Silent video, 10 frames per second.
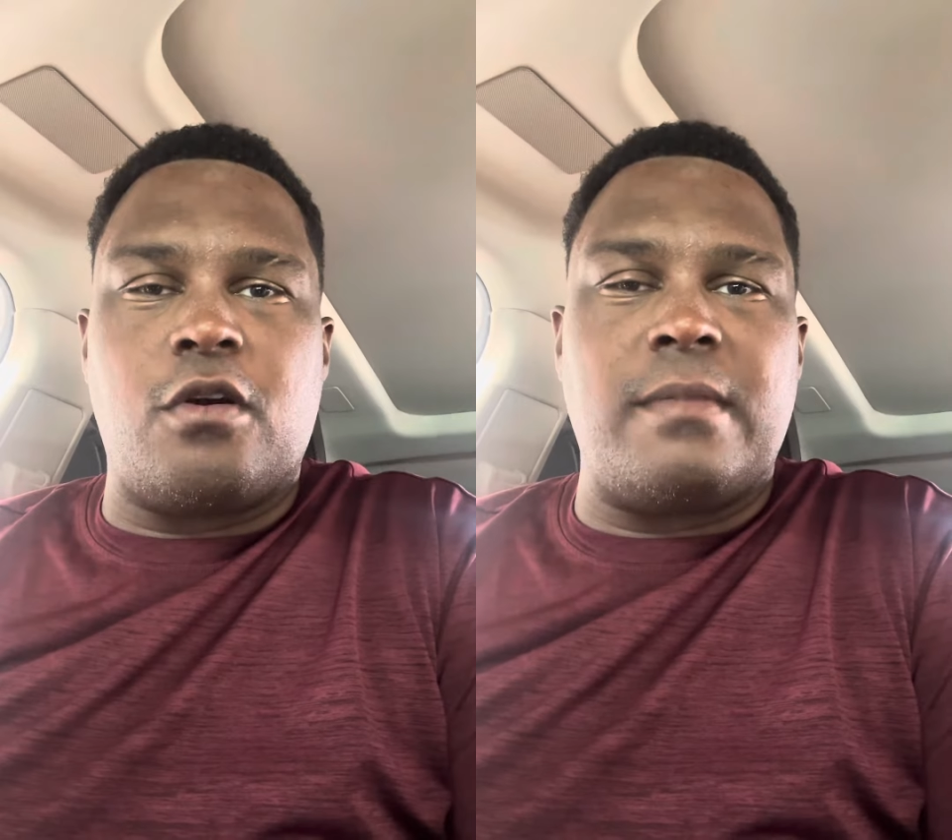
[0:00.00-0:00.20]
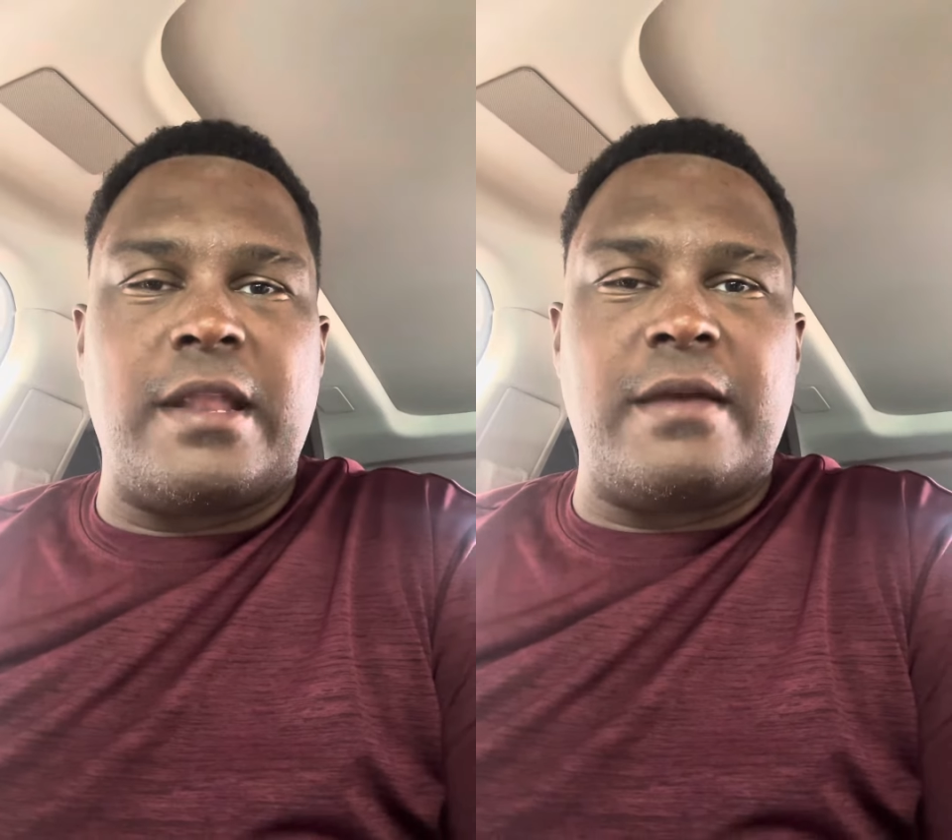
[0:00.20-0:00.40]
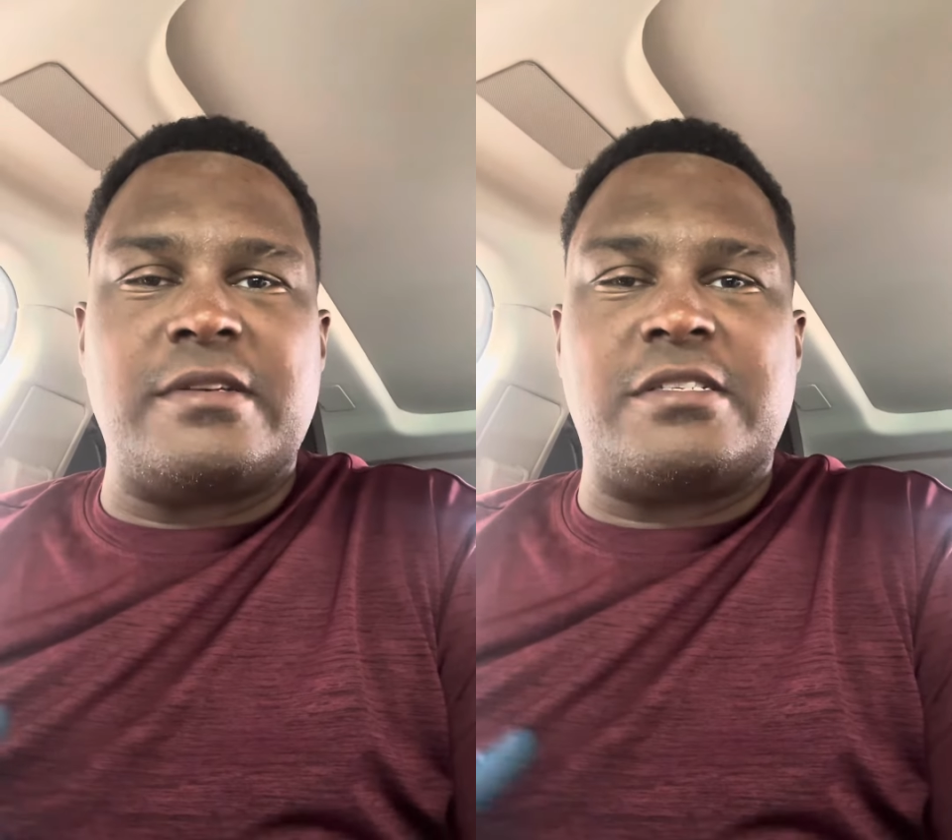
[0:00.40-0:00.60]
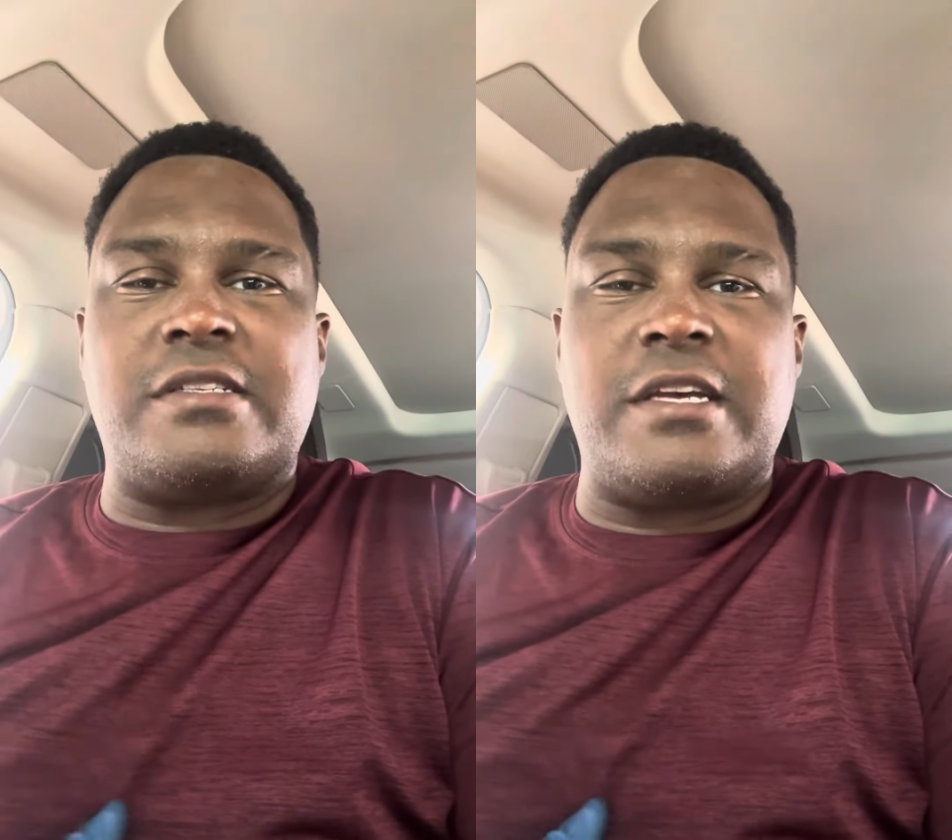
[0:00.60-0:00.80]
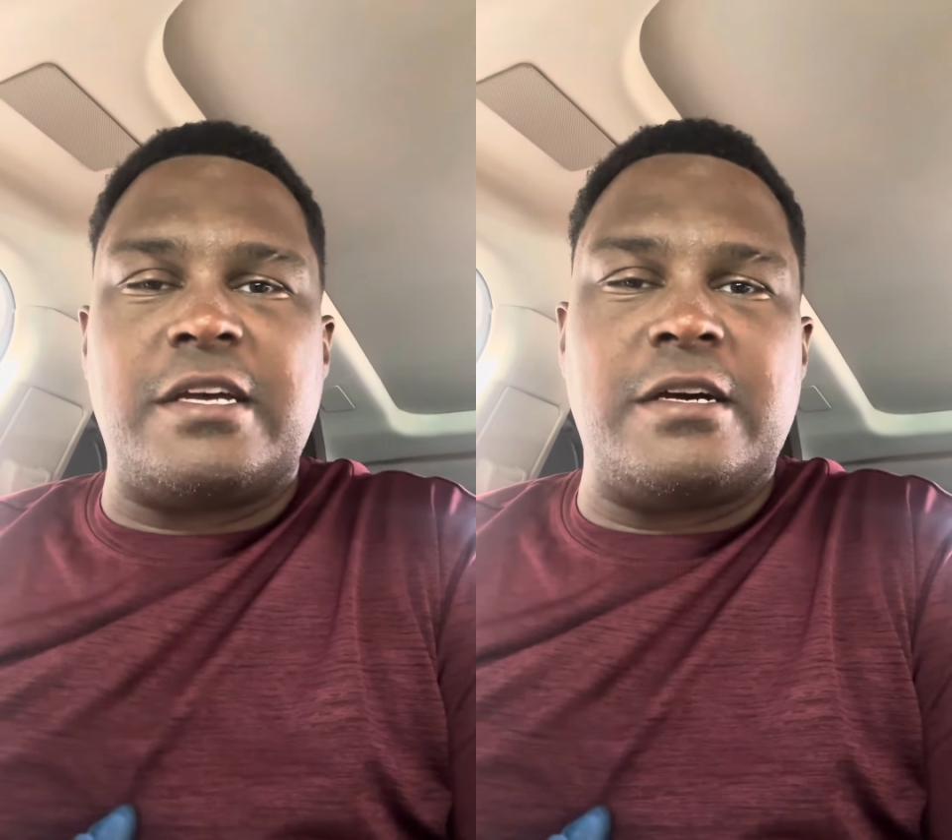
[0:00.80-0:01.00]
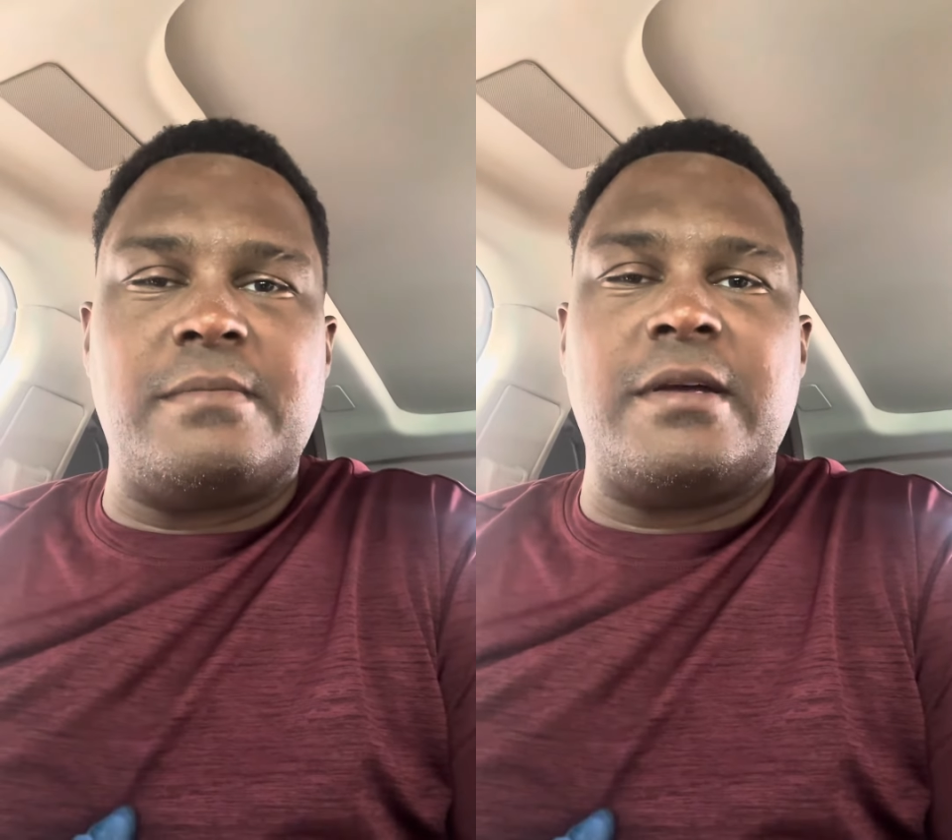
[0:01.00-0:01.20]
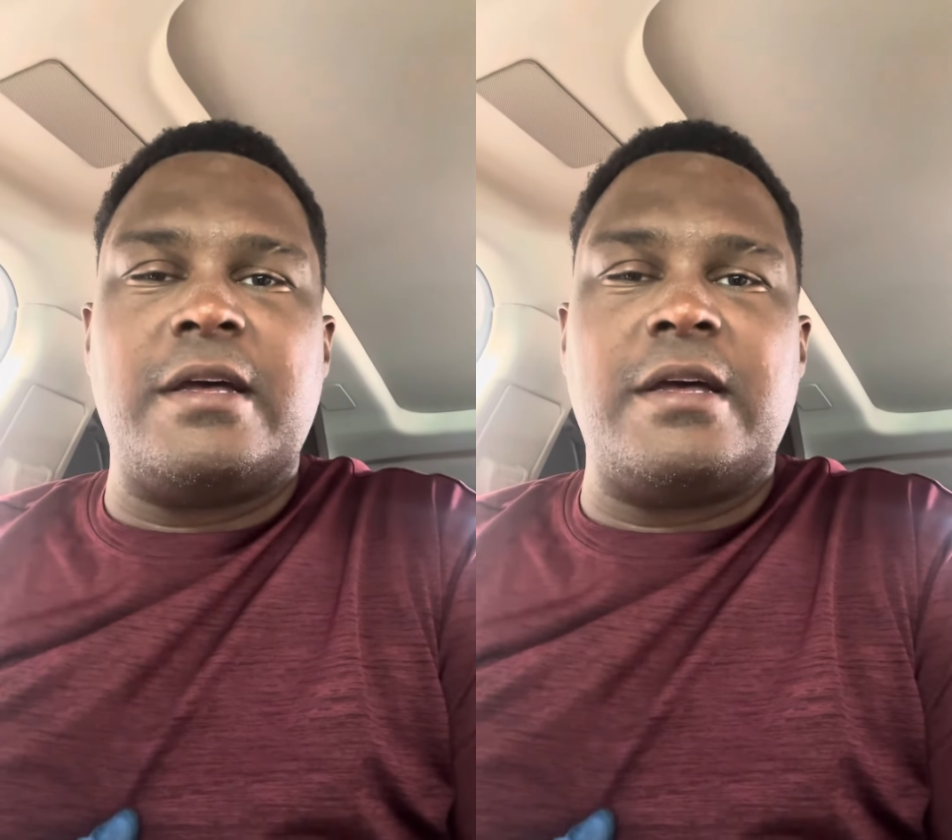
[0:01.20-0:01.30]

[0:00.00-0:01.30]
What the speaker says: My name is Tim.